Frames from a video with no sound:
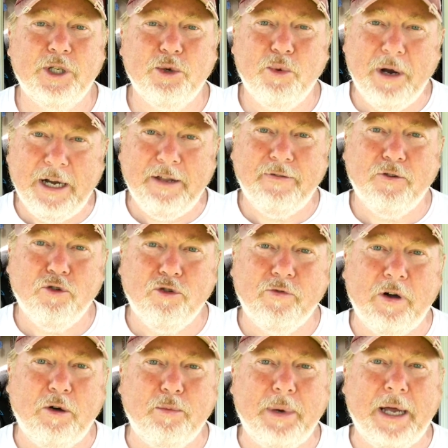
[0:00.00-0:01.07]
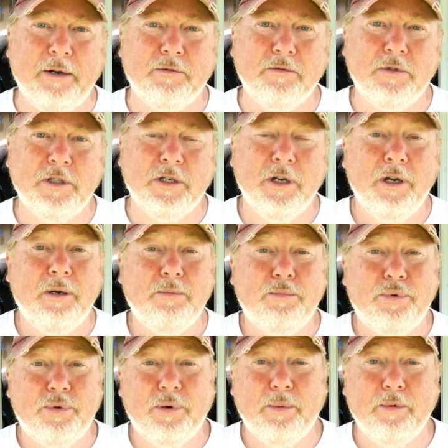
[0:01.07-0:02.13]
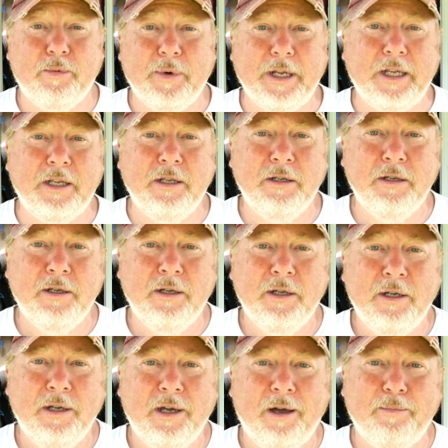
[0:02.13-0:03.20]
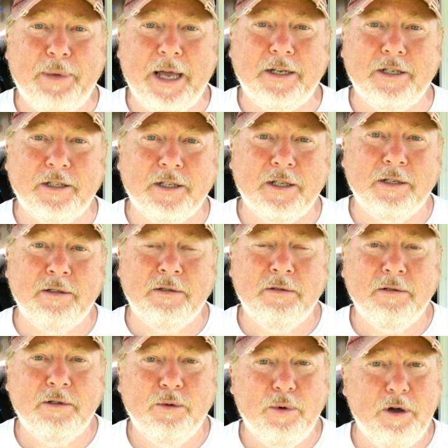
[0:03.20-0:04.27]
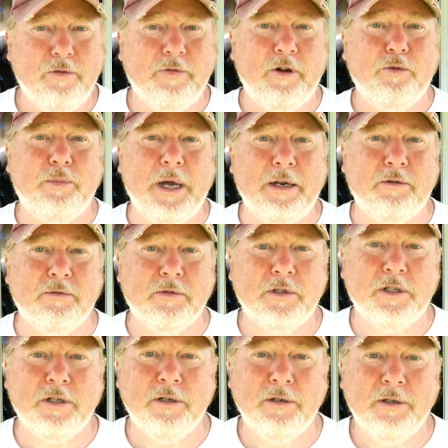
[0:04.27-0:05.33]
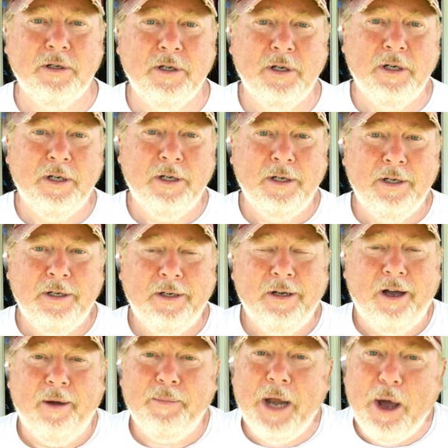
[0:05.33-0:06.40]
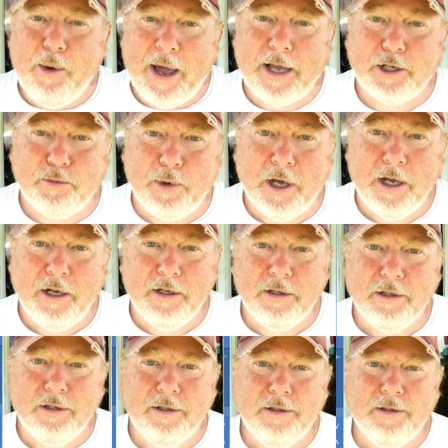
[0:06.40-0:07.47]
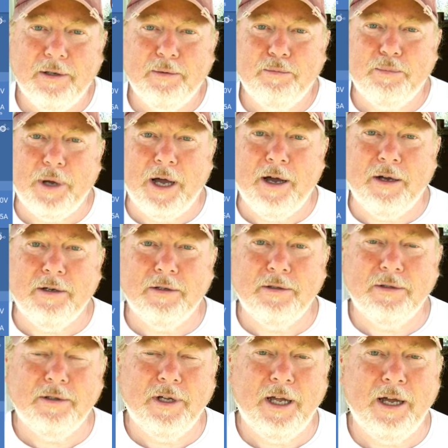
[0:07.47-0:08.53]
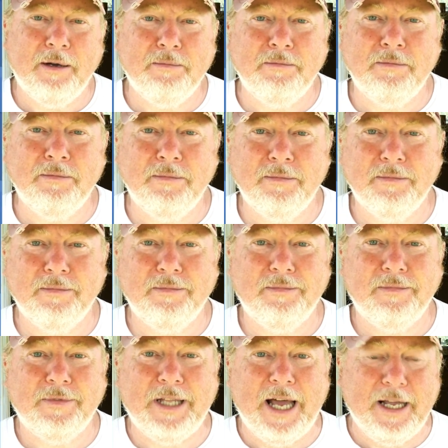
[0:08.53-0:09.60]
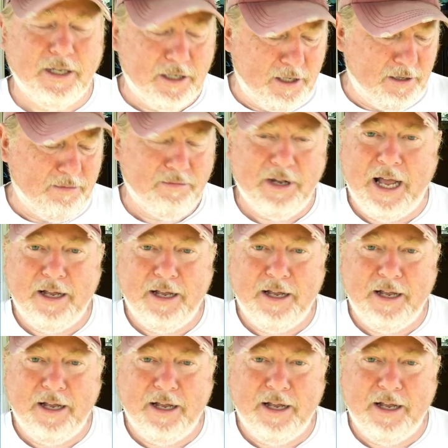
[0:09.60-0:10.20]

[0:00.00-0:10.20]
24 volt panels probably are better than 12 volt panels. I'm no expert, but that's